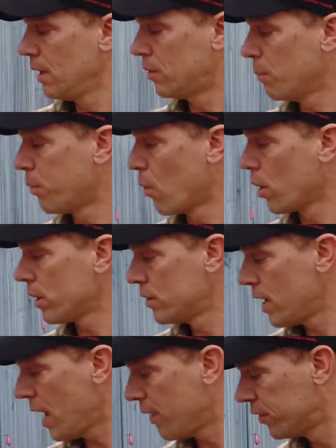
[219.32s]
it's
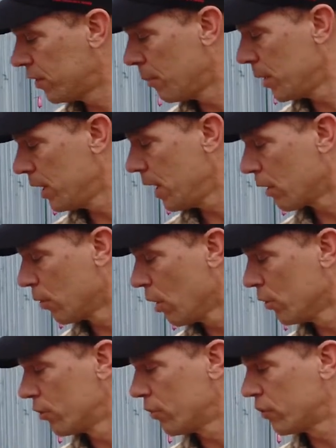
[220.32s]
important to have somebody that
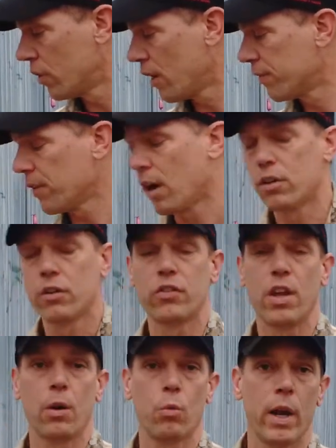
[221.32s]
grows your stuff
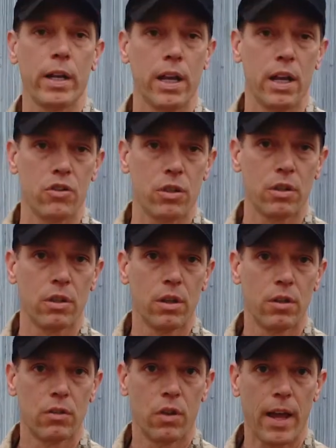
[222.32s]
understand wetting agent
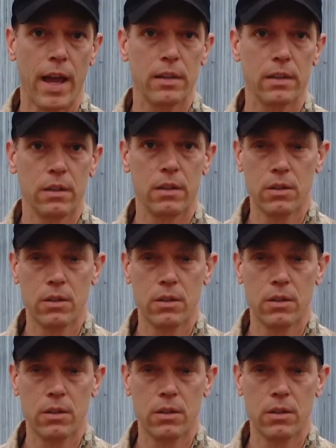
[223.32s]
so that